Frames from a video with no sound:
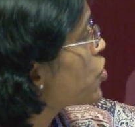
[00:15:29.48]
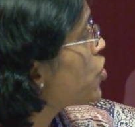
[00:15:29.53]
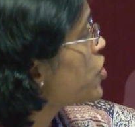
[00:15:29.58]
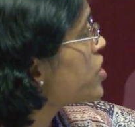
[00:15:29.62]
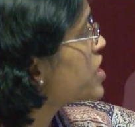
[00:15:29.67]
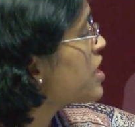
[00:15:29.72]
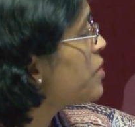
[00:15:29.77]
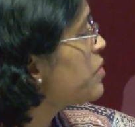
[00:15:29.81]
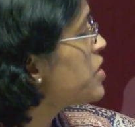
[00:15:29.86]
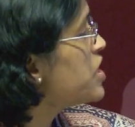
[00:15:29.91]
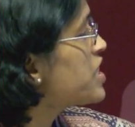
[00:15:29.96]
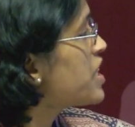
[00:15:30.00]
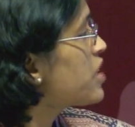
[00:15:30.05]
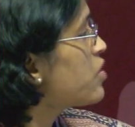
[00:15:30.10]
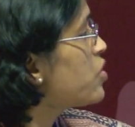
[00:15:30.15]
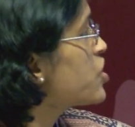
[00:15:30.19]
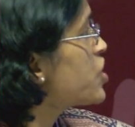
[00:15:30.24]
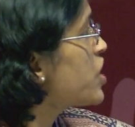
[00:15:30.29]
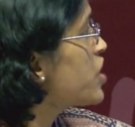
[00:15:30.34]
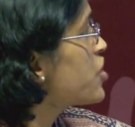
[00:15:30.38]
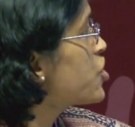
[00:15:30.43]
wrote summaries that
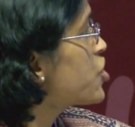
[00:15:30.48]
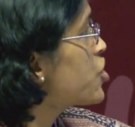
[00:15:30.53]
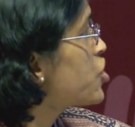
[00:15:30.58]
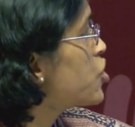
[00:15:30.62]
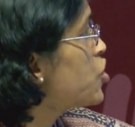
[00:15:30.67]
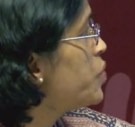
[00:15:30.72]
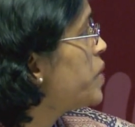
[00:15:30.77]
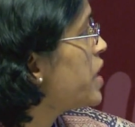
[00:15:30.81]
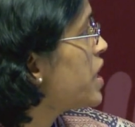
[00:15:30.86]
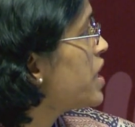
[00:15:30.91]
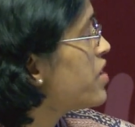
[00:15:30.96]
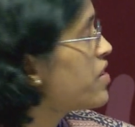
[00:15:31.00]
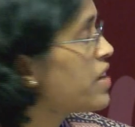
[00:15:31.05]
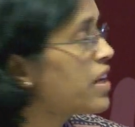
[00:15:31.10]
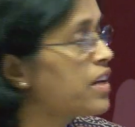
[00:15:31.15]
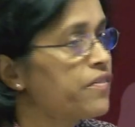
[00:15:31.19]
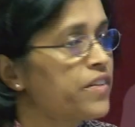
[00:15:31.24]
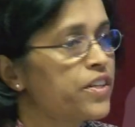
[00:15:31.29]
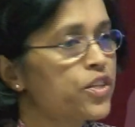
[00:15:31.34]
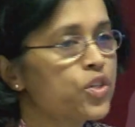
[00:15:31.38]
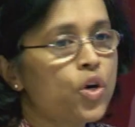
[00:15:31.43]
were judged to be
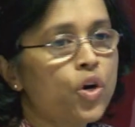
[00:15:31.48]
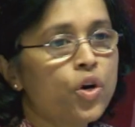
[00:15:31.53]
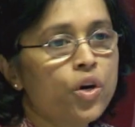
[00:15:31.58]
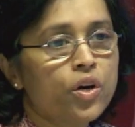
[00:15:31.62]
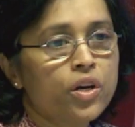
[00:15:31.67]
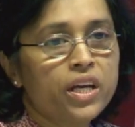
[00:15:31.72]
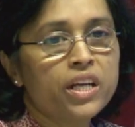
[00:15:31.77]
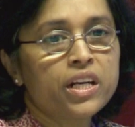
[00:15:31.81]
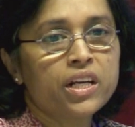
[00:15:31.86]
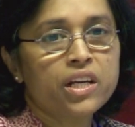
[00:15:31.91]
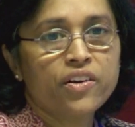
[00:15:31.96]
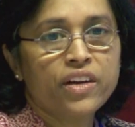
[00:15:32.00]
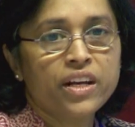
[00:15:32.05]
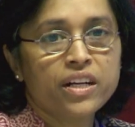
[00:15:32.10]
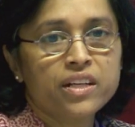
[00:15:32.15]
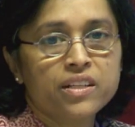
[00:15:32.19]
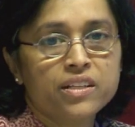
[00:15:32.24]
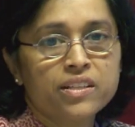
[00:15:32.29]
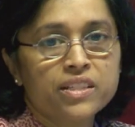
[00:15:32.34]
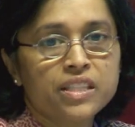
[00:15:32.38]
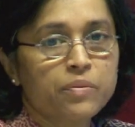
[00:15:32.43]
irrelevant or
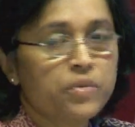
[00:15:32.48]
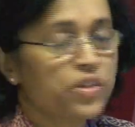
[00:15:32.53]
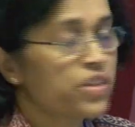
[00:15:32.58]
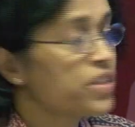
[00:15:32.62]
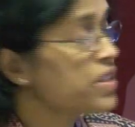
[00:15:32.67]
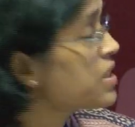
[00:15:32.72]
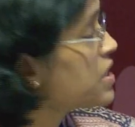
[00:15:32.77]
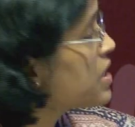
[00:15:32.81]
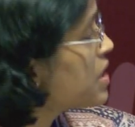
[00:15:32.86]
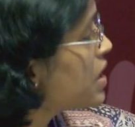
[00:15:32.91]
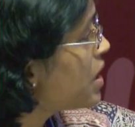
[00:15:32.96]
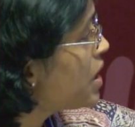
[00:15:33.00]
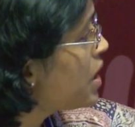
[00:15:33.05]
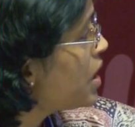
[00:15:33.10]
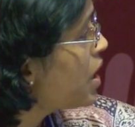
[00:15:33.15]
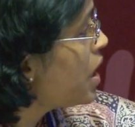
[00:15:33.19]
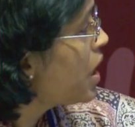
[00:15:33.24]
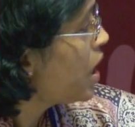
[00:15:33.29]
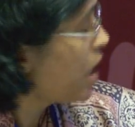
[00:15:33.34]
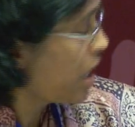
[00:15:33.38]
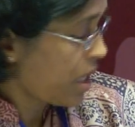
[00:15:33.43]
incorrect summaries.
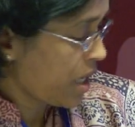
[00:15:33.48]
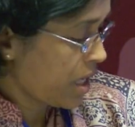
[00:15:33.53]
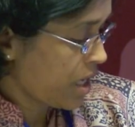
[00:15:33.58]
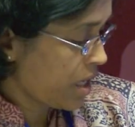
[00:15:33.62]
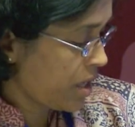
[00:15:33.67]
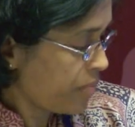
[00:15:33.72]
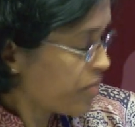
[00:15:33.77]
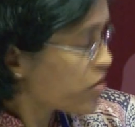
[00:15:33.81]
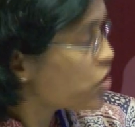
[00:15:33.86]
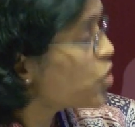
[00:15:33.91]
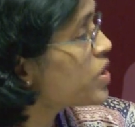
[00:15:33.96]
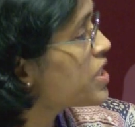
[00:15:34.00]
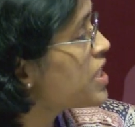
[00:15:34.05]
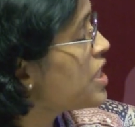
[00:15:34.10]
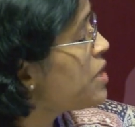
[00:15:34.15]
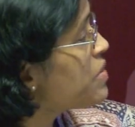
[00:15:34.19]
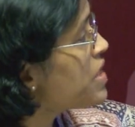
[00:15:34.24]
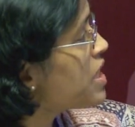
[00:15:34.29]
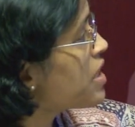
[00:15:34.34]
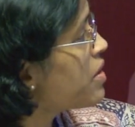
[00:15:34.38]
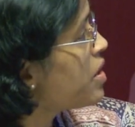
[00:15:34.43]
So it
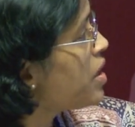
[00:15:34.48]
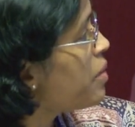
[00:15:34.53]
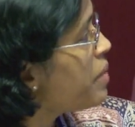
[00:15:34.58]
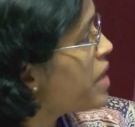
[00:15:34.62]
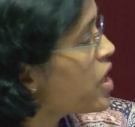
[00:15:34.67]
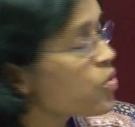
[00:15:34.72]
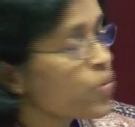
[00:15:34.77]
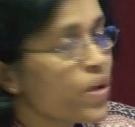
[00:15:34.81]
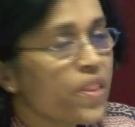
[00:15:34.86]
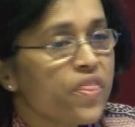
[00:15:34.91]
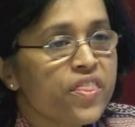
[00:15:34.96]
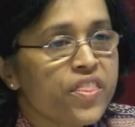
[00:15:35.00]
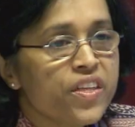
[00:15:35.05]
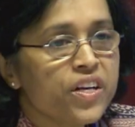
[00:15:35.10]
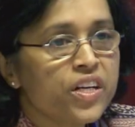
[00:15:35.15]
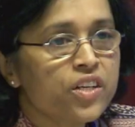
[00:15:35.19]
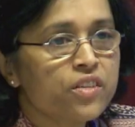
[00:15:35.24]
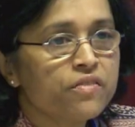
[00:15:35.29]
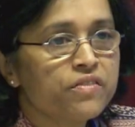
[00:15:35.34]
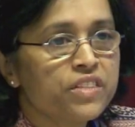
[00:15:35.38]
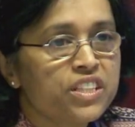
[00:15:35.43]
seems that about
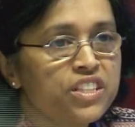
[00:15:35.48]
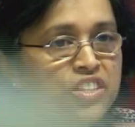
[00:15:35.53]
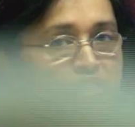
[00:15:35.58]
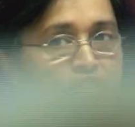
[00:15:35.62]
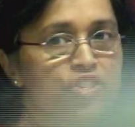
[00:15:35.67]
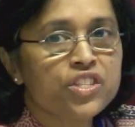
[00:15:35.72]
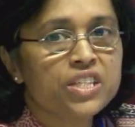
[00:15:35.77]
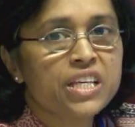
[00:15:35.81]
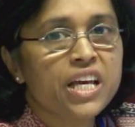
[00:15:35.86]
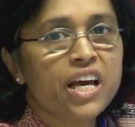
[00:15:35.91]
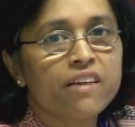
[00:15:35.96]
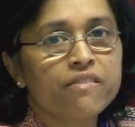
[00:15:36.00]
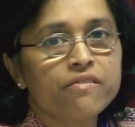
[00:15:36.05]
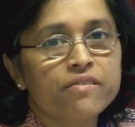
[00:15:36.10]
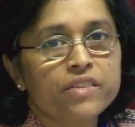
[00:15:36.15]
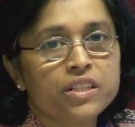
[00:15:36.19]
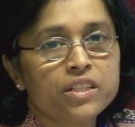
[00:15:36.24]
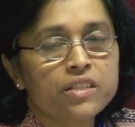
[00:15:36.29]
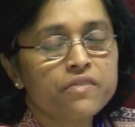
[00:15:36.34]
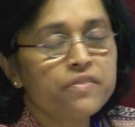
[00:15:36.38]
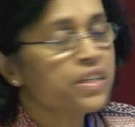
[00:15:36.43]
1/3 of the teachers have
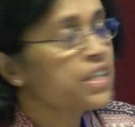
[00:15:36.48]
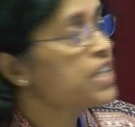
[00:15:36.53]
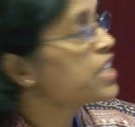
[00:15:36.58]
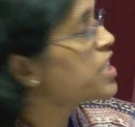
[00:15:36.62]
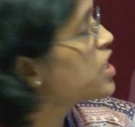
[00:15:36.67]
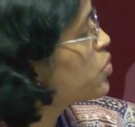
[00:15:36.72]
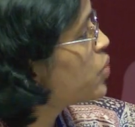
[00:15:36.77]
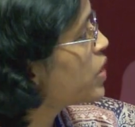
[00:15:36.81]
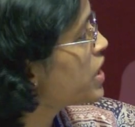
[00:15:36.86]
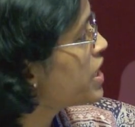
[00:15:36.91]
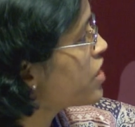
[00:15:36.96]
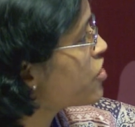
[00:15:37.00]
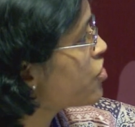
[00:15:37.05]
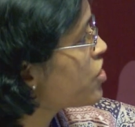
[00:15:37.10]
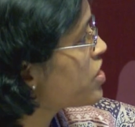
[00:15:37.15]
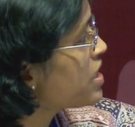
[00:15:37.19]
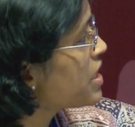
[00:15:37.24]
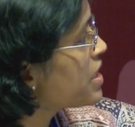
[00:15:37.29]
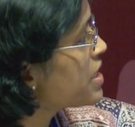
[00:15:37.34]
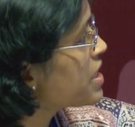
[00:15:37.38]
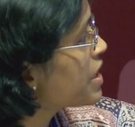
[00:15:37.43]
difficulties with
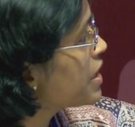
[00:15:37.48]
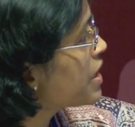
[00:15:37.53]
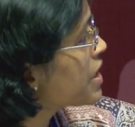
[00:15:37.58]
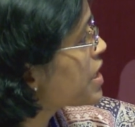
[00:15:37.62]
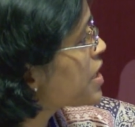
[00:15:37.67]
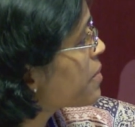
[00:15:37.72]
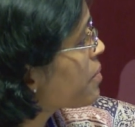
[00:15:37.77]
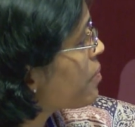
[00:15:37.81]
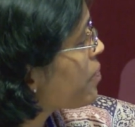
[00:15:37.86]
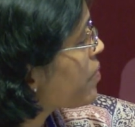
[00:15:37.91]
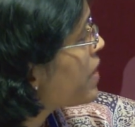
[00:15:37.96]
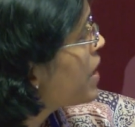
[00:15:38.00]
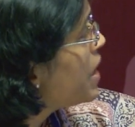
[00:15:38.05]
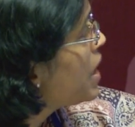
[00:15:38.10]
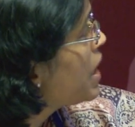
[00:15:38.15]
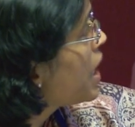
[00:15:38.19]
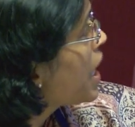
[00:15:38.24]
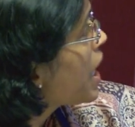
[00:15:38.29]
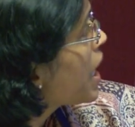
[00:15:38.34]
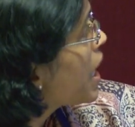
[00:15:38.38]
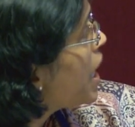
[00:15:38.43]
literacy skills.
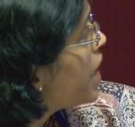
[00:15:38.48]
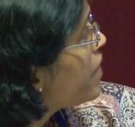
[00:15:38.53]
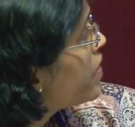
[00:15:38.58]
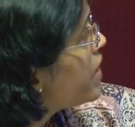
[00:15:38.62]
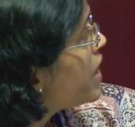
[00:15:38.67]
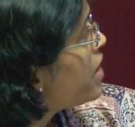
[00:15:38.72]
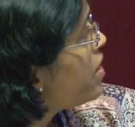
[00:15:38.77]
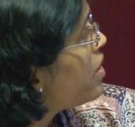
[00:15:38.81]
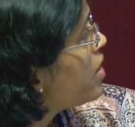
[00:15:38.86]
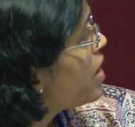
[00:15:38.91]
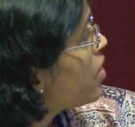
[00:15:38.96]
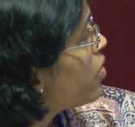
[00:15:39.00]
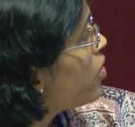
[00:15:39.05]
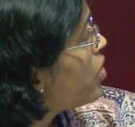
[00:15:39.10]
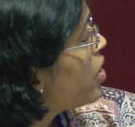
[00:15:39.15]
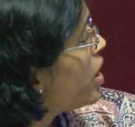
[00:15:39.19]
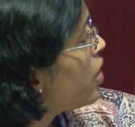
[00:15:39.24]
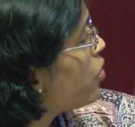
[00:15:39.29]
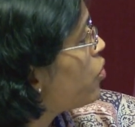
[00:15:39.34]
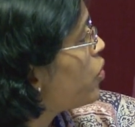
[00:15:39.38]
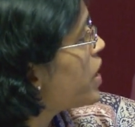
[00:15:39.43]
And then,
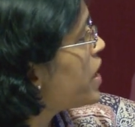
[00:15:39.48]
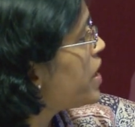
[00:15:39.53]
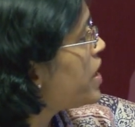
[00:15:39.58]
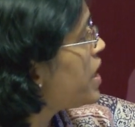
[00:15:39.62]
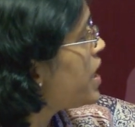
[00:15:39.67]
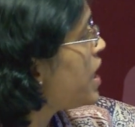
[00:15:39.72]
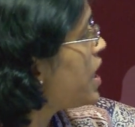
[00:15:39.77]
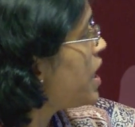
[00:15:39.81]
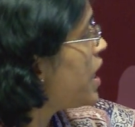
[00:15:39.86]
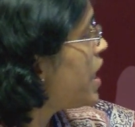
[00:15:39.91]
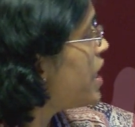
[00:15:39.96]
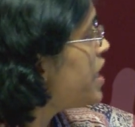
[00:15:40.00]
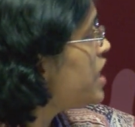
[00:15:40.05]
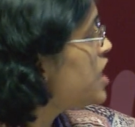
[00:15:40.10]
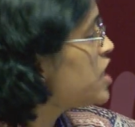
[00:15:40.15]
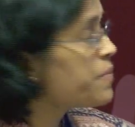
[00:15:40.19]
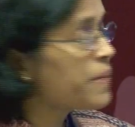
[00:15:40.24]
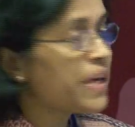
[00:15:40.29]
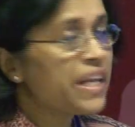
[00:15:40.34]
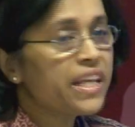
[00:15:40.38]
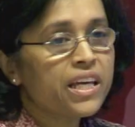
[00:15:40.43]
were there any
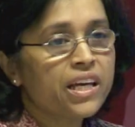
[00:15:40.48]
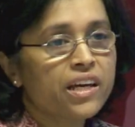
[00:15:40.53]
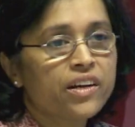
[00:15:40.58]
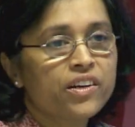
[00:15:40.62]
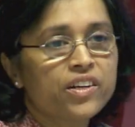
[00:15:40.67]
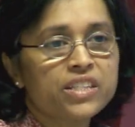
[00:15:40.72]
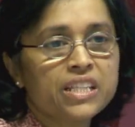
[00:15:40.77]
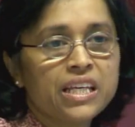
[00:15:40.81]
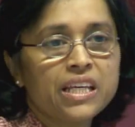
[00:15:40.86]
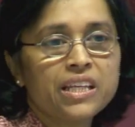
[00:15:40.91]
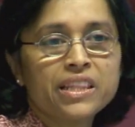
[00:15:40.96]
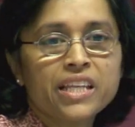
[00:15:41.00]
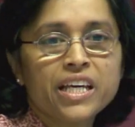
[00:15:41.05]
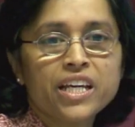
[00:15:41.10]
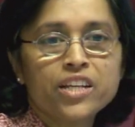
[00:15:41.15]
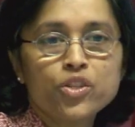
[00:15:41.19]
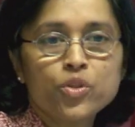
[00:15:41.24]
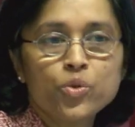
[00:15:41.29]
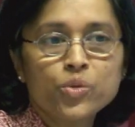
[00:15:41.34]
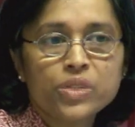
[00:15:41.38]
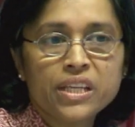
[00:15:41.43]
spelling errors in their
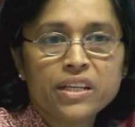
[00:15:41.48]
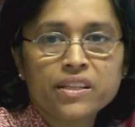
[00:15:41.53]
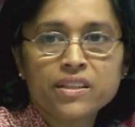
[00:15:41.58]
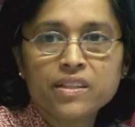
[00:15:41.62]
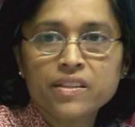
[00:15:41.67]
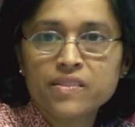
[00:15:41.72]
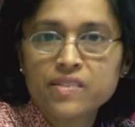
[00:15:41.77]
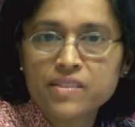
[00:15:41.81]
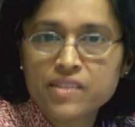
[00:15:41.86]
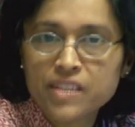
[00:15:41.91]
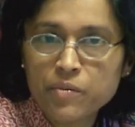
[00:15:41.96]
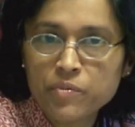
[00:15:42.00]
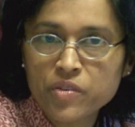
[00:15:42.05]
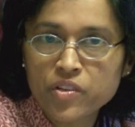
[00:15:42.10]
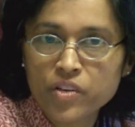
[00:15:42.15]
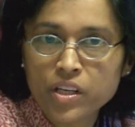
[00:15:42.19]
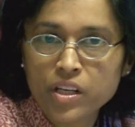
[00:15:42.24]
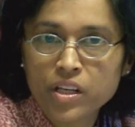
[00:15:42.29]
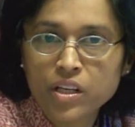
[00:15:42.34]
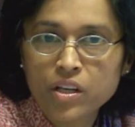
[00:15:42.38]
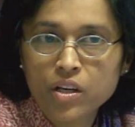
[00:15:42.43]
2-sentence
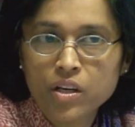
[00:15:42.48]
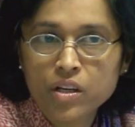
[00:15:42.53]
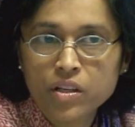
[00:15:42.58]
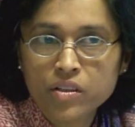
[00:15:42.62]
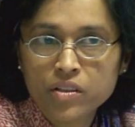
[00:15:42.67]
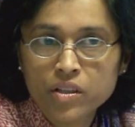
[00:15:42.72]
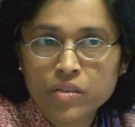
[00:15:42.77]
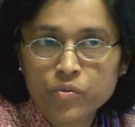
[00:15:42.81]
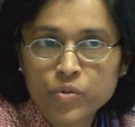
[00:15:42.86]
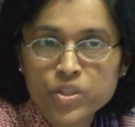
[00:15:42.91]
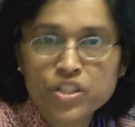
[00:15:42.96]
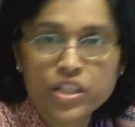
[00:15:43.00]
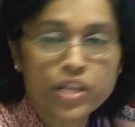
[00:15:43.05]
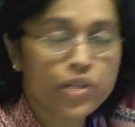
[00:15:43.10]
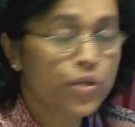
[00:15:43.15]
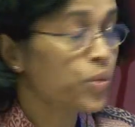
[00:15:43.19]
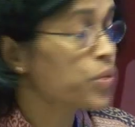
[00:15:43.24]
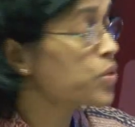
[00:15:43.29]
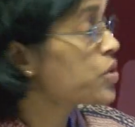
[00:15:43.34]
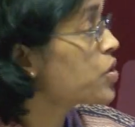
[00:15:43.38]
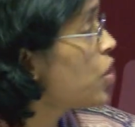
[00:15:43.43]
summary, which they
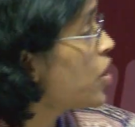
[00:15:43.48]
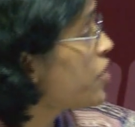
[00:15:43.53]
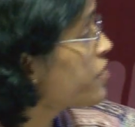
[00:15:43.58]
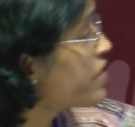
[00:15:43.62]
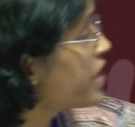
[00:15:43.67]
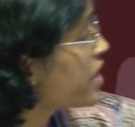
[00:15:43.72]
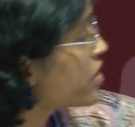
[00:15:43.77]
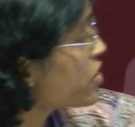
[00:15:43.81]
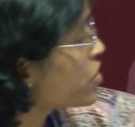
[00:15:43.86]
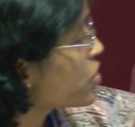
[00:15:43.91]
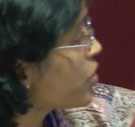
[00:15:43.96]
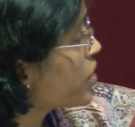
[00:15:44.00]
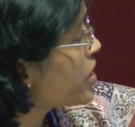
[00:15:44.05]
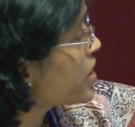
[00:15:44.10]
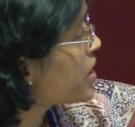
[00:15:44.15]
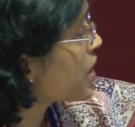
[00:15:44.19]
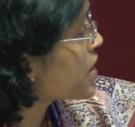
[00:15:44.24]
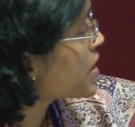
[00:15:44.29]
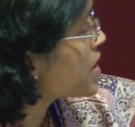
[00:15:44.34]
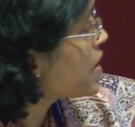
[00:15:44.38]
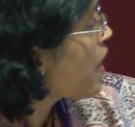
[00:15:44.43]
wrote, of that story
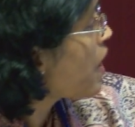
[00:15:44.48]
text?